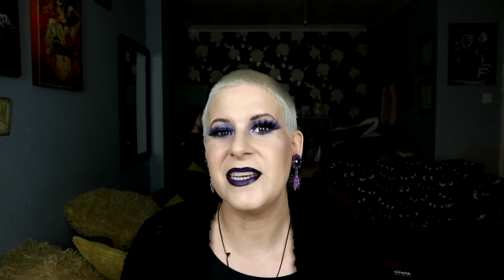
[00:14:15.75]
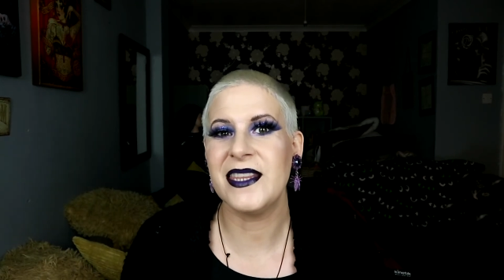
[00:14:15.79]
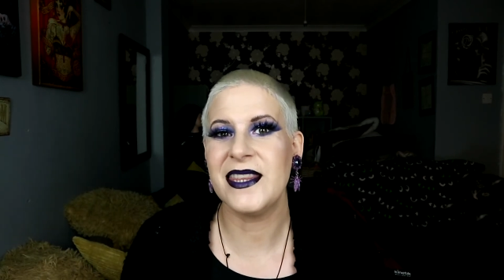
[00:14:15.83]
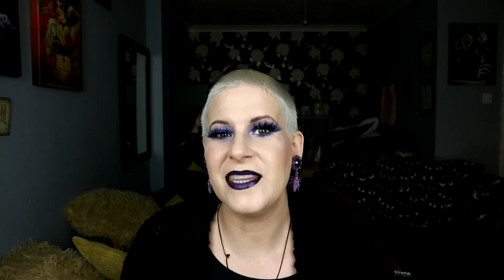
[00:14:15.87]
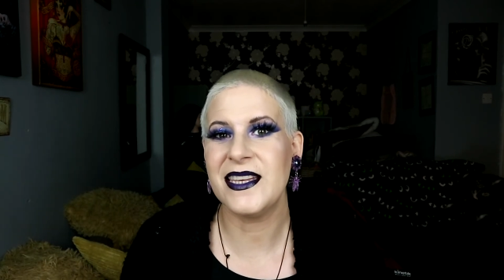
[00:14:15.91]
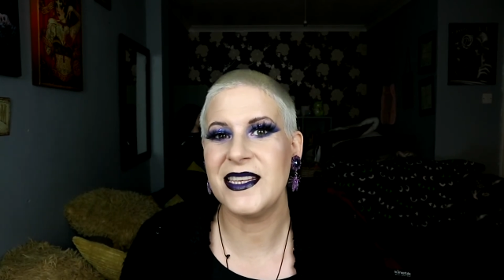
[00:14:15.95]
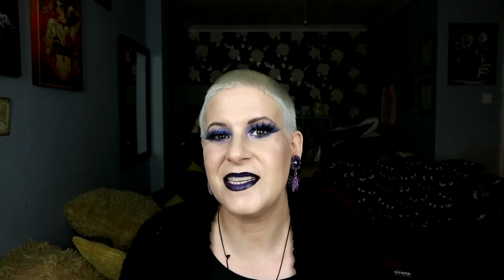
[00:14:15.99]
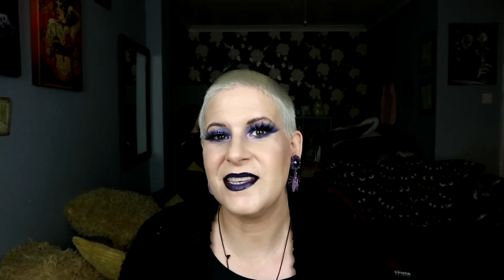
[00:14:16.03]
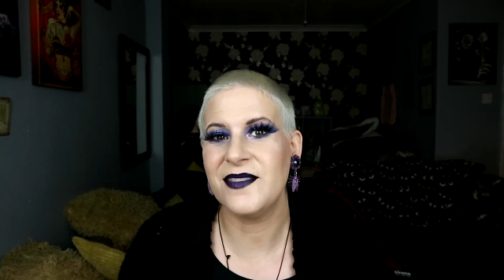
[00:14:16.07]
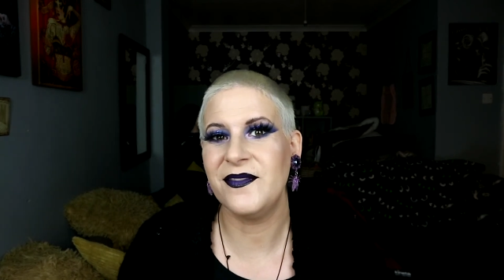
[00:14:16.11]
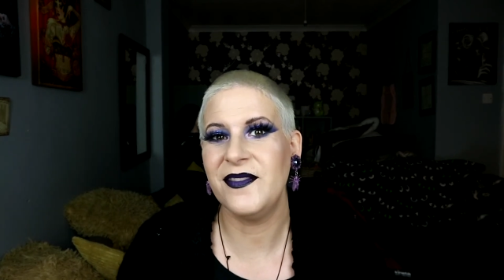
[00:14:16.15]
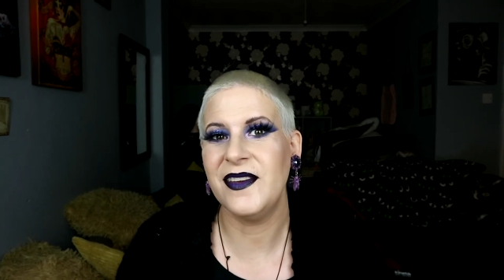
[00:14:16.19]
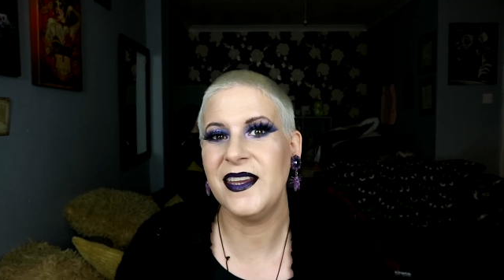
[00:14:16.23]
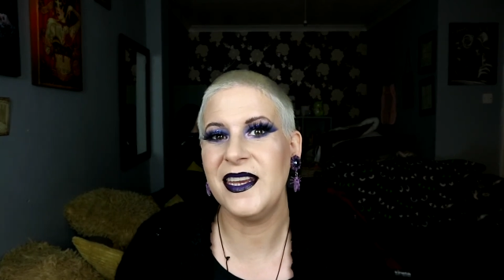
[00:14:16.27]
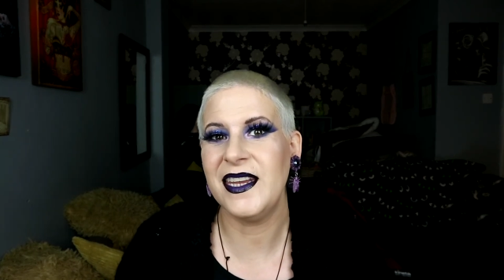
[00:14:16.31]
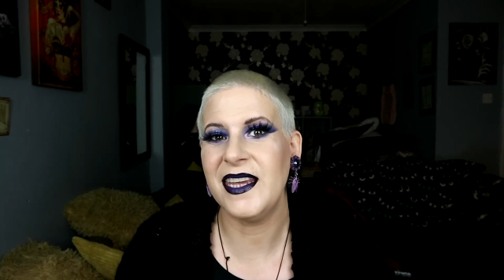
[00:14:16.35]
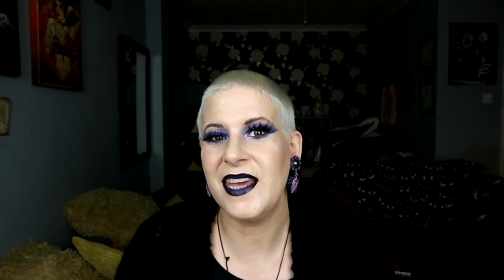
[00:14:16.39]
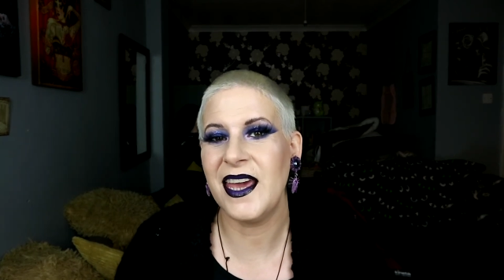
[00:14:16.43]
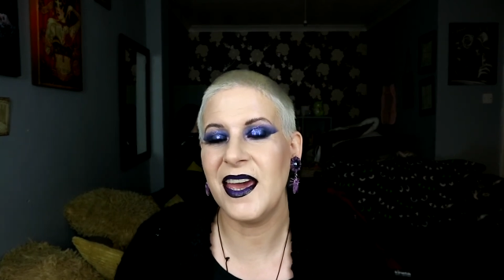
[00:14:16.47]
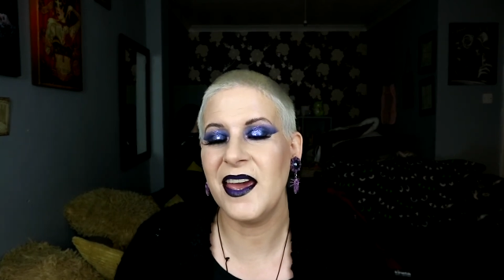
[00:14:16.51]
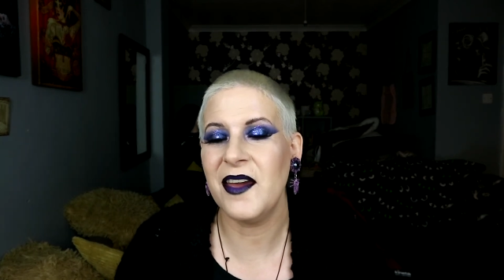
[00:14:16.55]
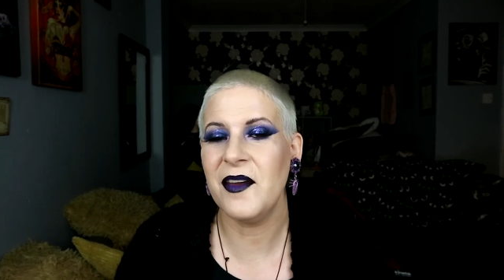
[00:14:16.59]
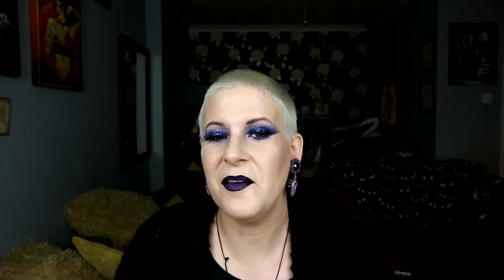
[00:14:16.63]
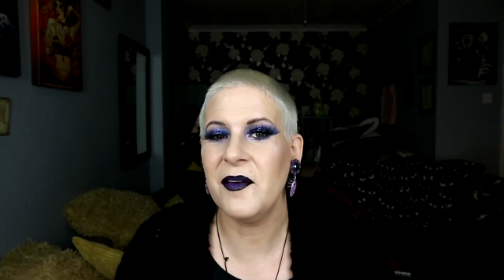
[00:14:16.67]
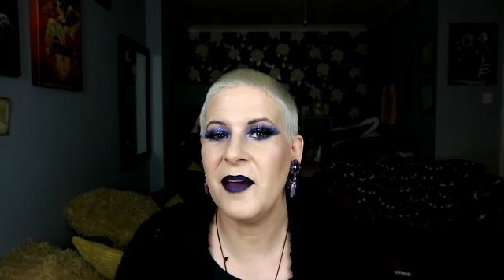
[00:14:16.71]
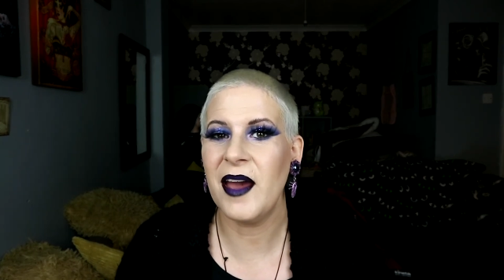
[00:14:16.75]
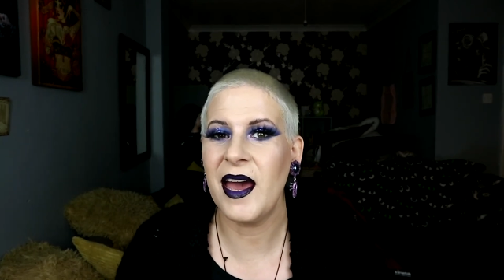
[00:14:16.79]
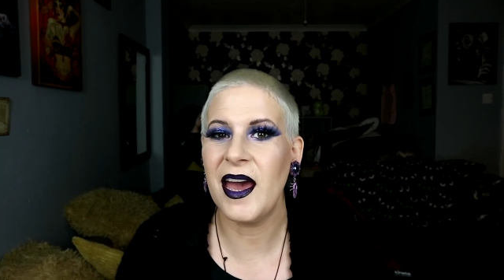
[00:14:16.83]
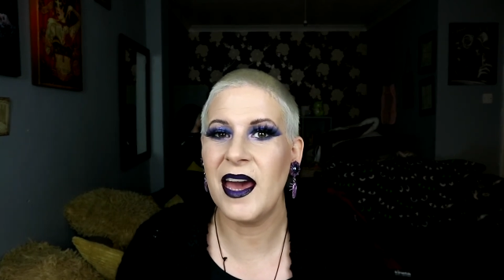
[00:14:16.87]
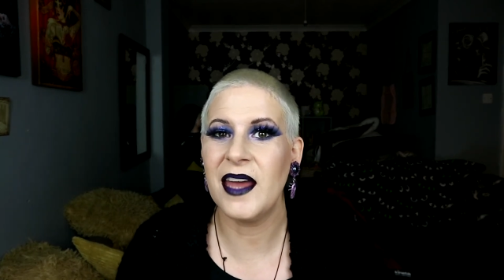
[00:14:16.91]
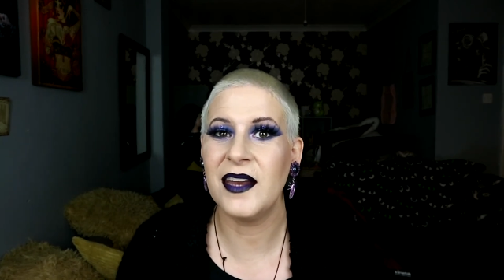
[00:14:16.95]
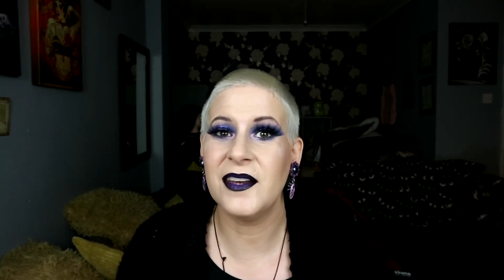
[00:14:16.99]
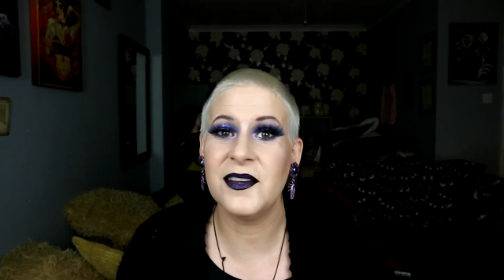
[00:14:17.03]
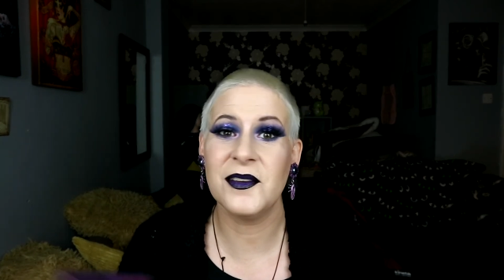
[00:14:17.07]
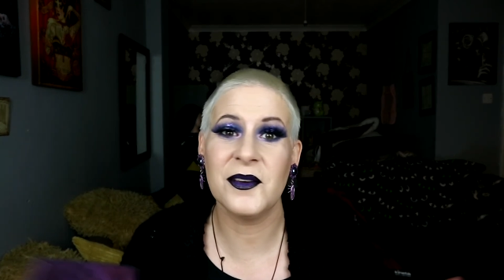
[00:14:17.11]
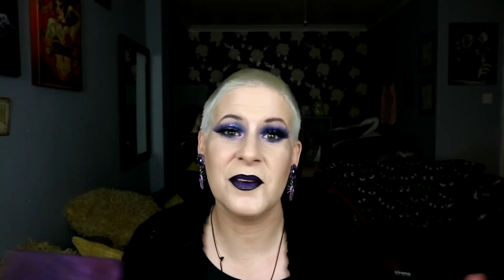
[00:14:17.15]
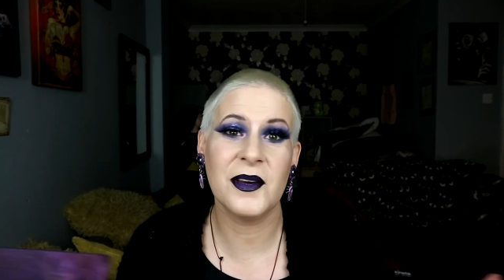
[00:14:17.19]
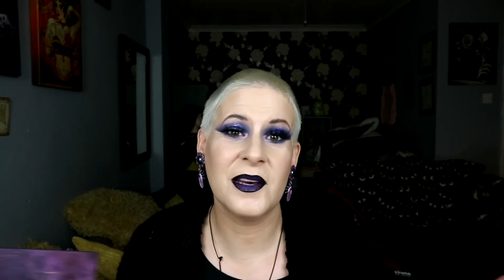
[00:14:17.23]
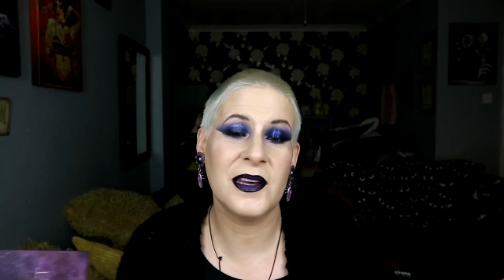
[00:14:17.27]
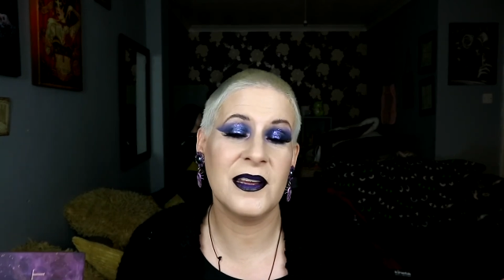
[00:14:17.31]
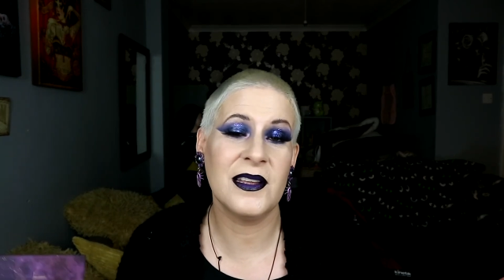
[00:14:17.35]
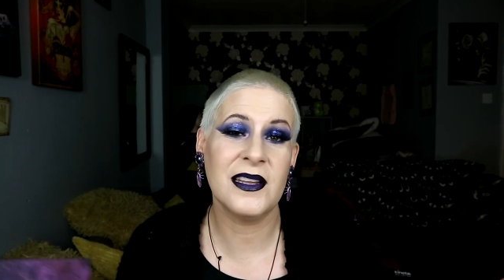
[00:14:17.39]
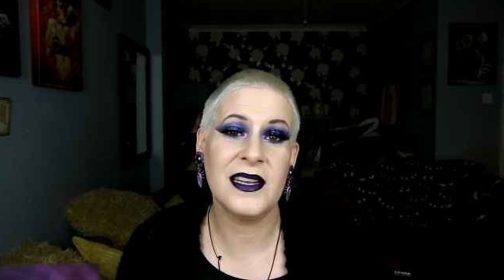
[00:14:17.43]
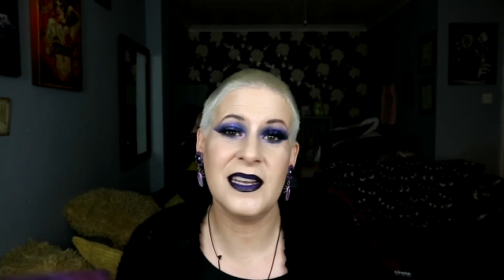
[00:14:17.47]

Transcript: this video and uh,